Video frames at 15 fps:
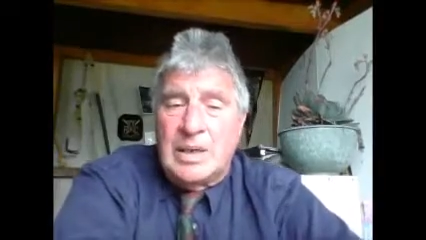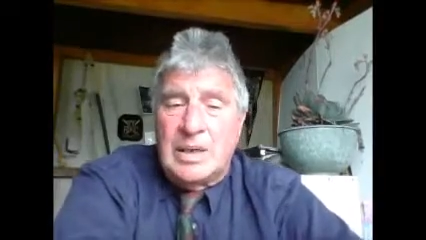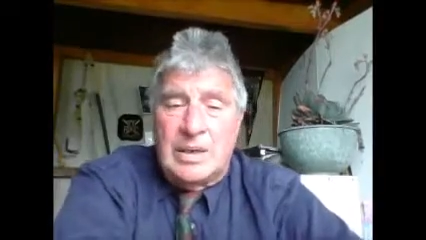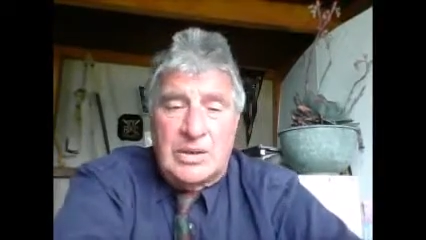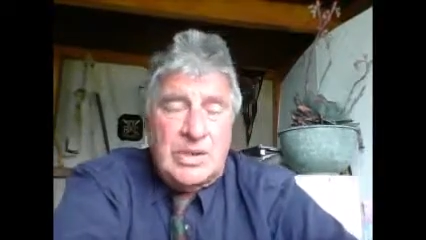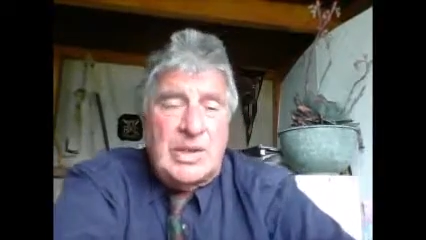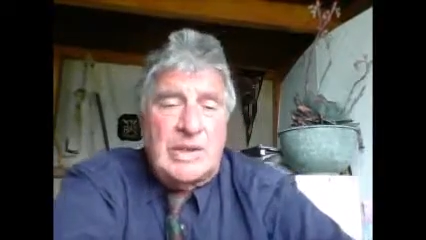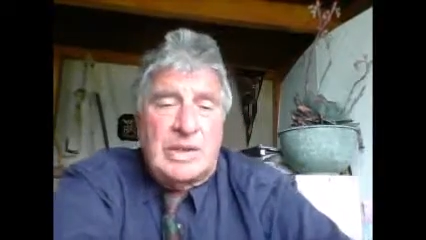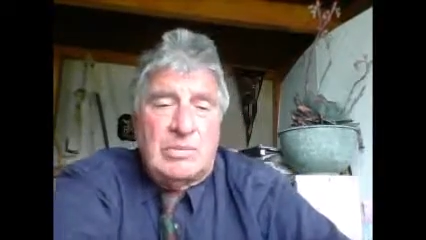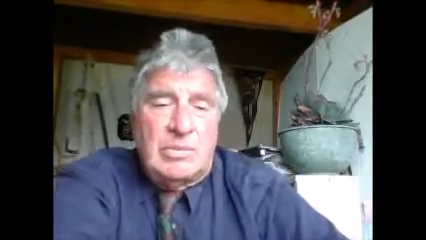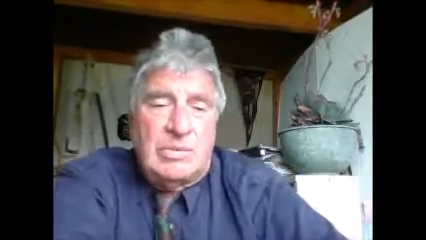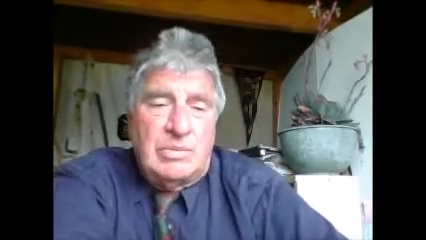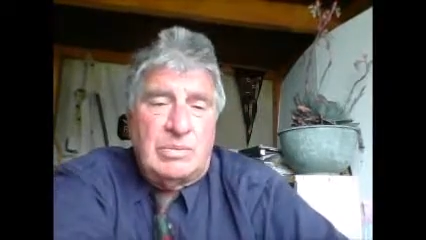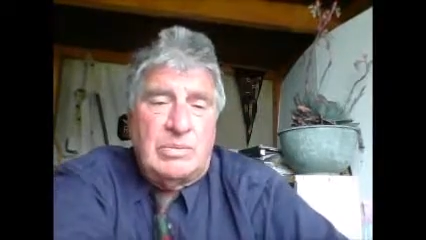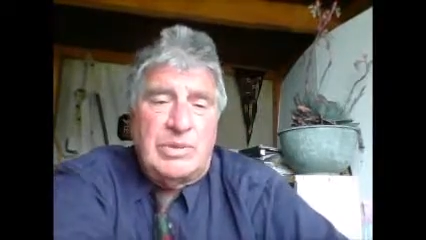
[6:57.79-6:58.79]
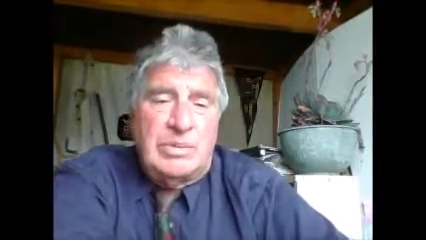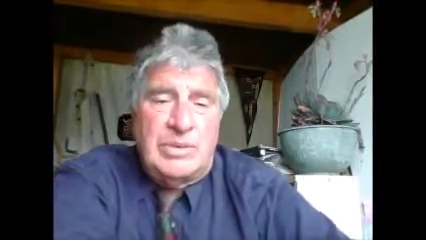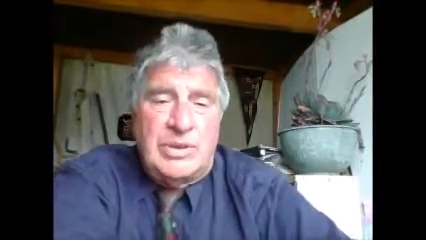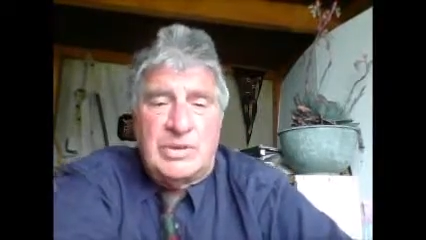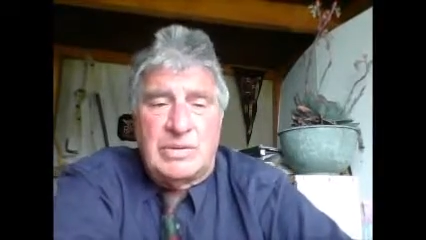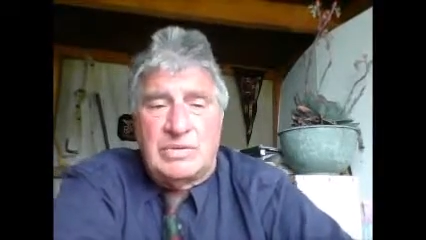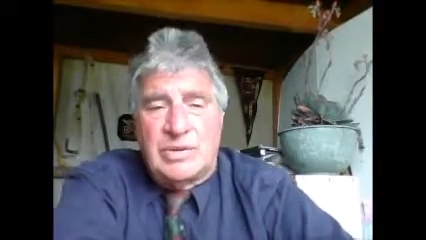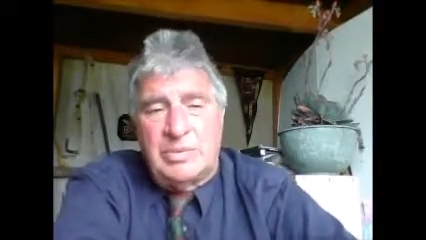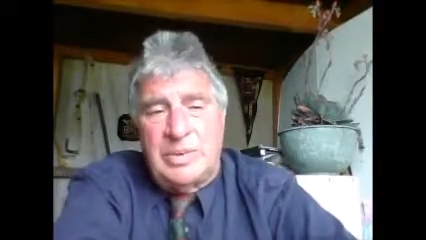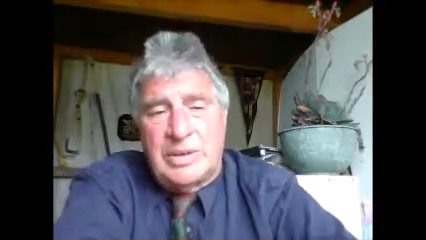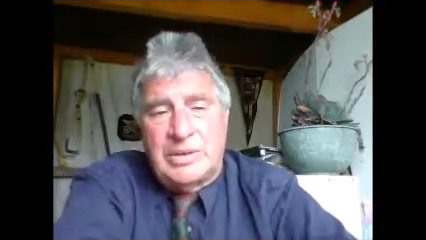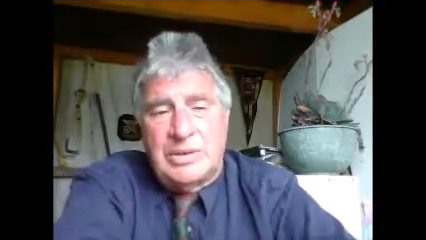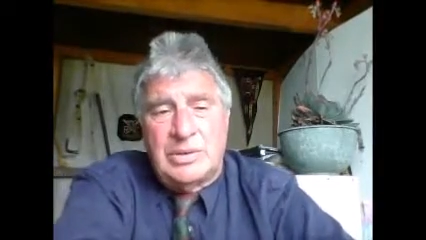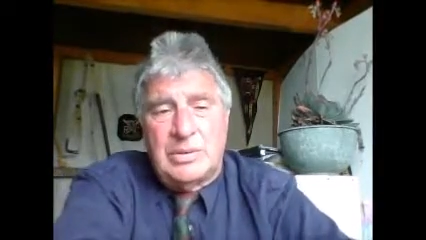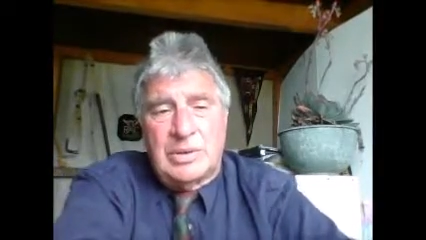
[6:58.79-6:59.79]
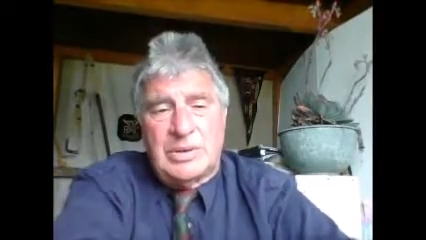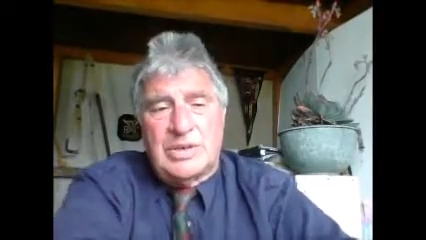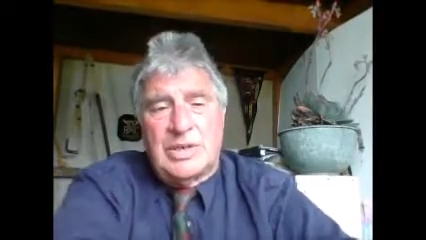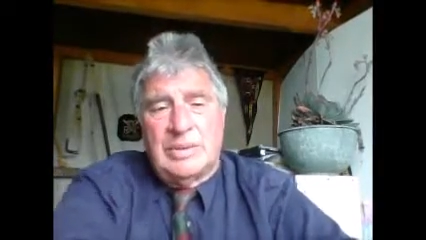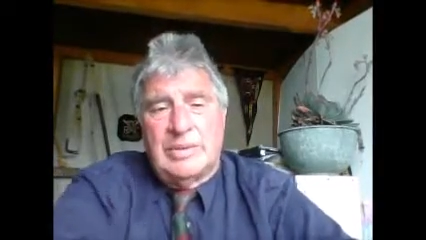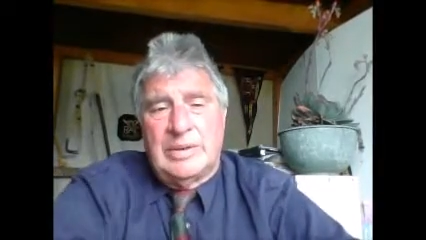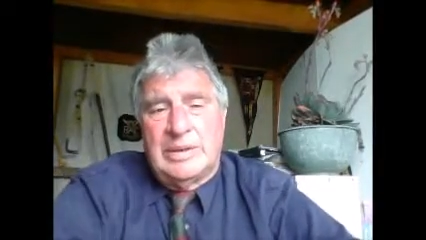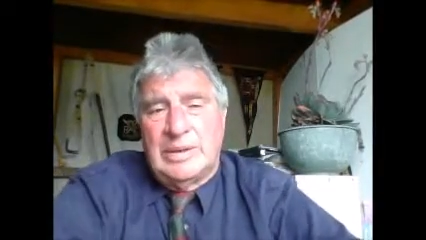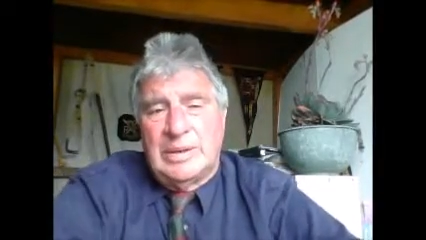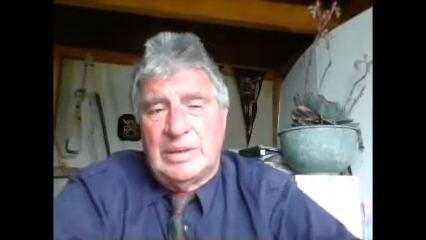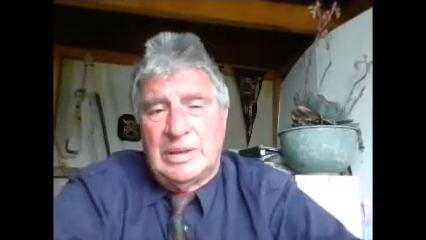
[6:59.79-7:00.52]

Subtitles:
And I say that with the best of respect to Oksana